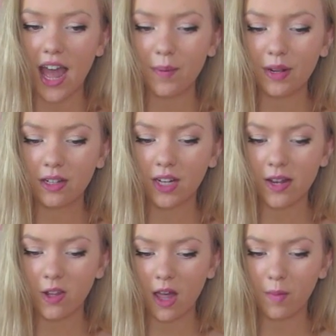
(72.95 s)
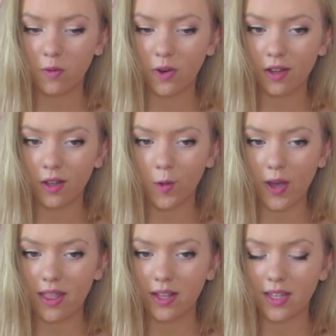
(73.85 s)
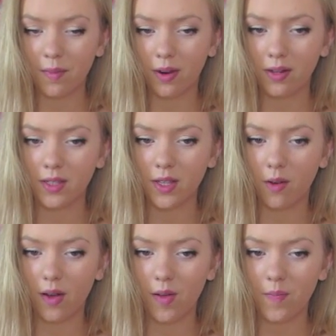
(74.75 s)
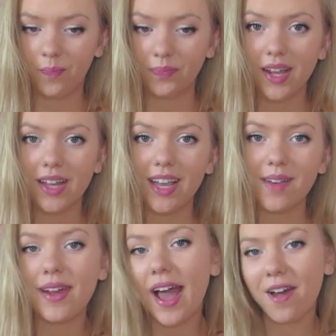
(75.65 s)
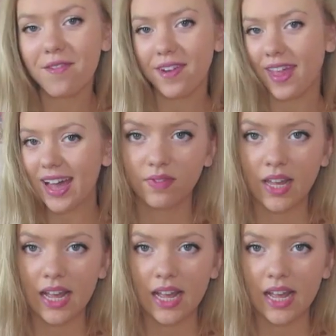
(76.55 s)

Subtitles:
I'm gonna try and do that before I go away this summer, so keep an eye out for that.